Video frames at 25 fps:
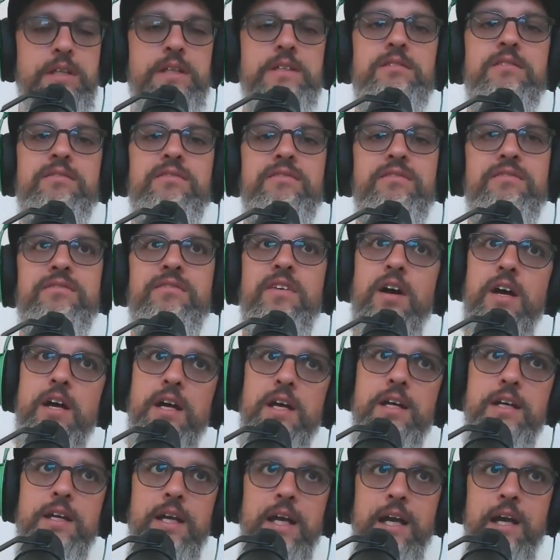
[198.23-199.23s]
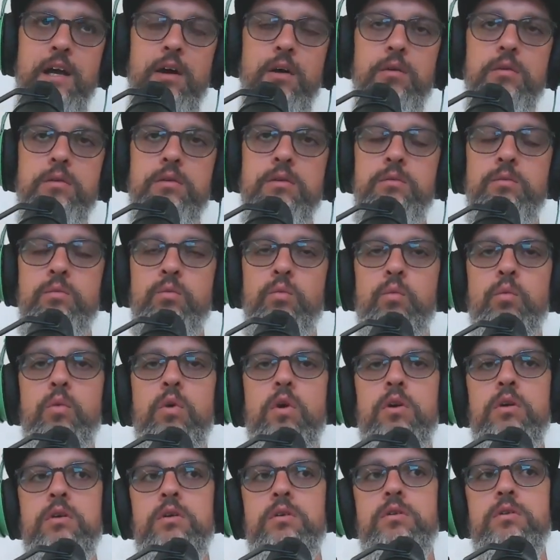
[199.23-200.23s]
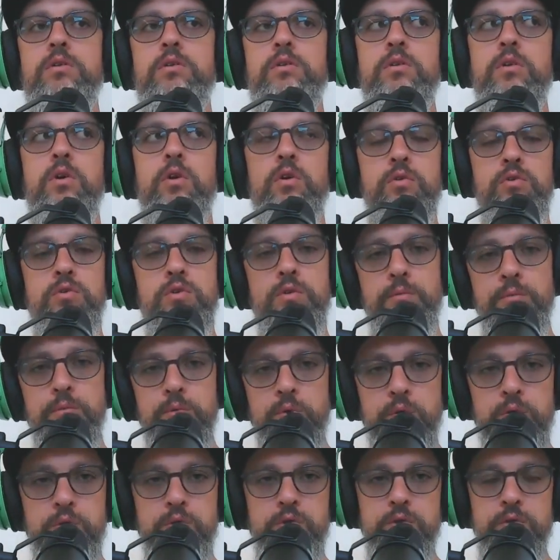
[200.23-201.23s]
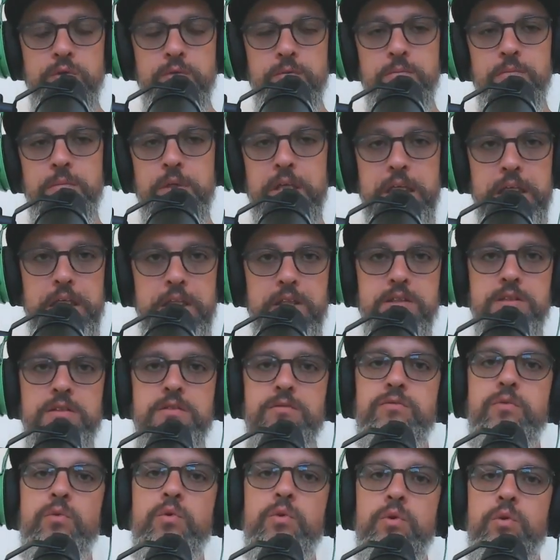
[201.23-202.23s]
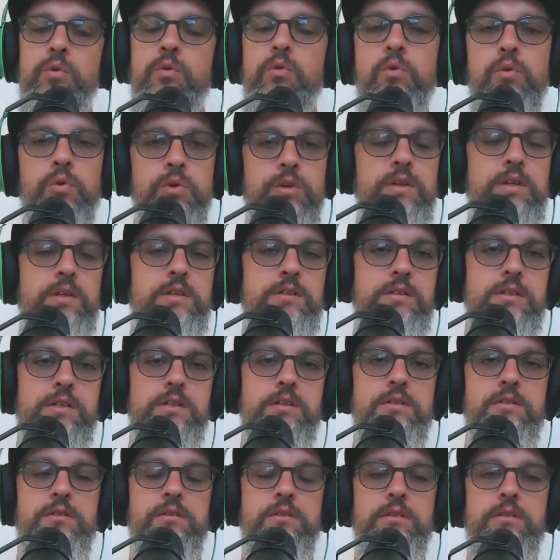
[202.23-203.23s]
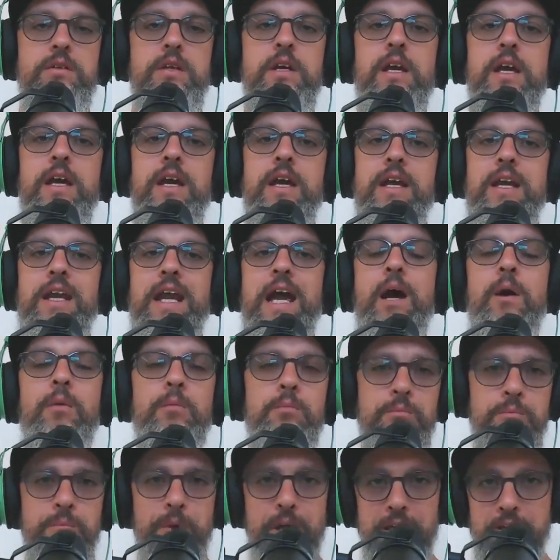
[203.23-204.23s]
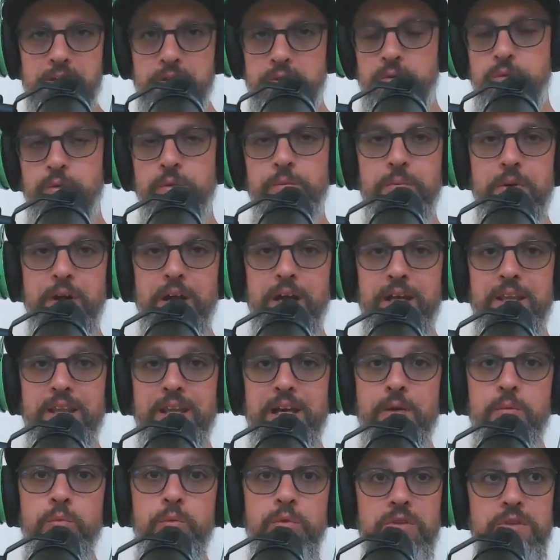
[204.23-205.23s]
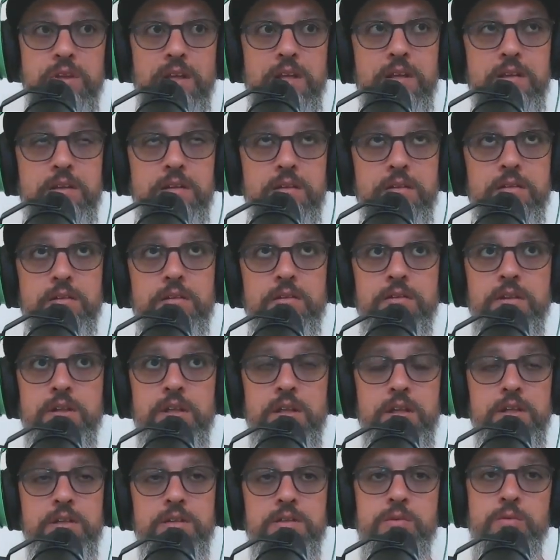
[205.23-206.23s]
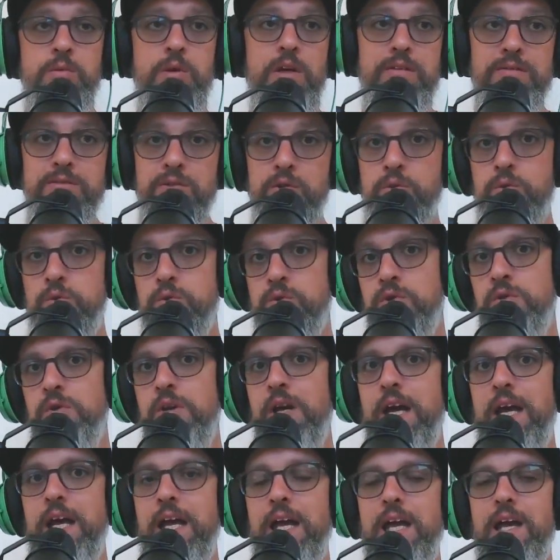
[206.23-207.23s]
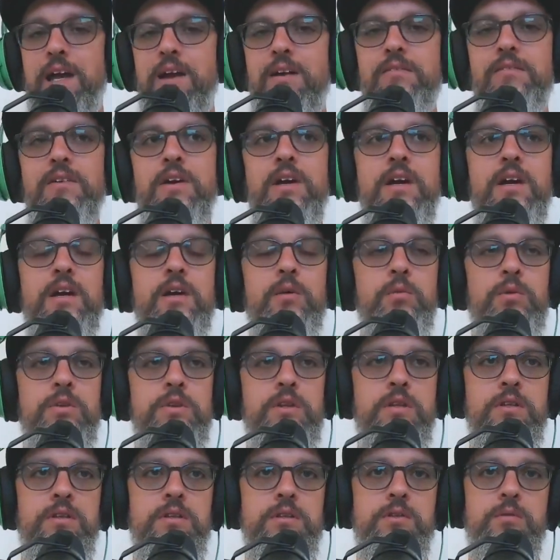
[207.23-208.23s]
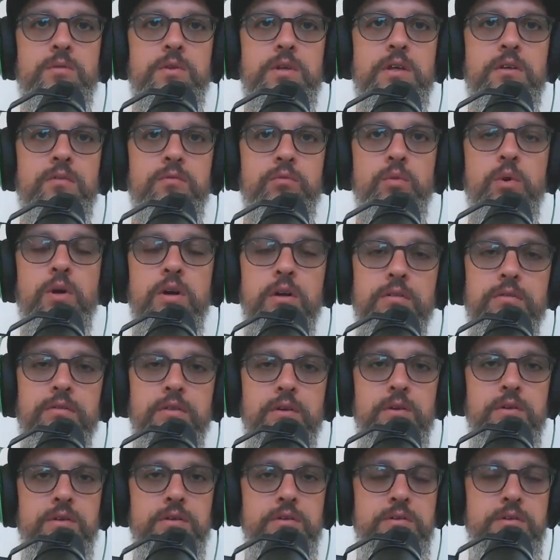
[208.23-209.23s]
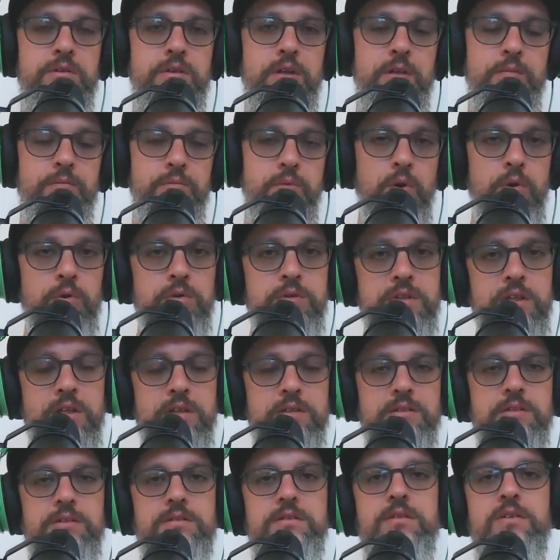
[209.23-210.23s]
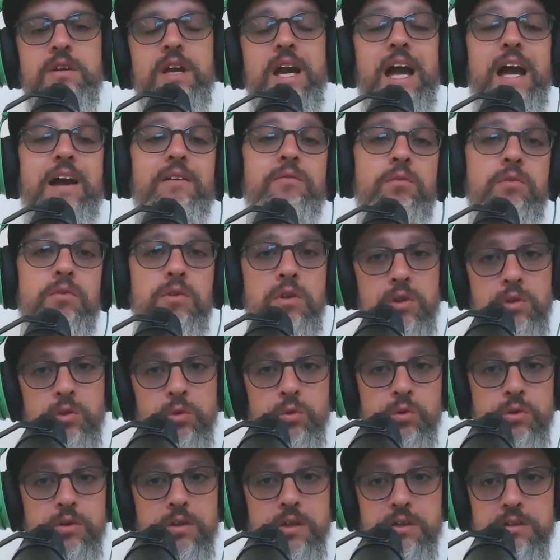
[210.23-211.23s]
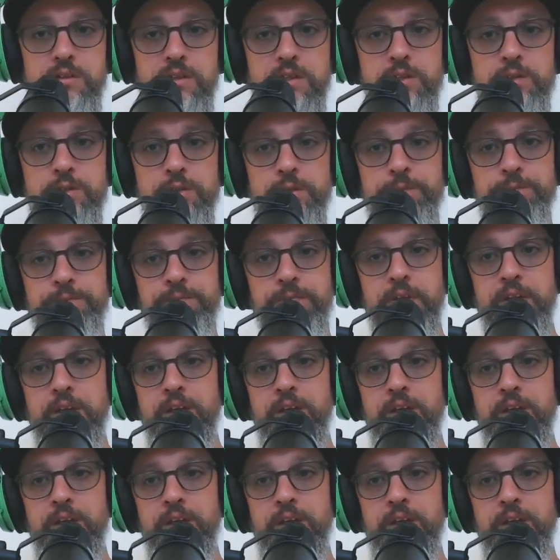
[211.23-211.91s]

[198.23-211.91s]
You need to find out what contribution means for your organization and how best to apply that within the suite of tools you have, within the suite of workflows and processes that you have within the organization.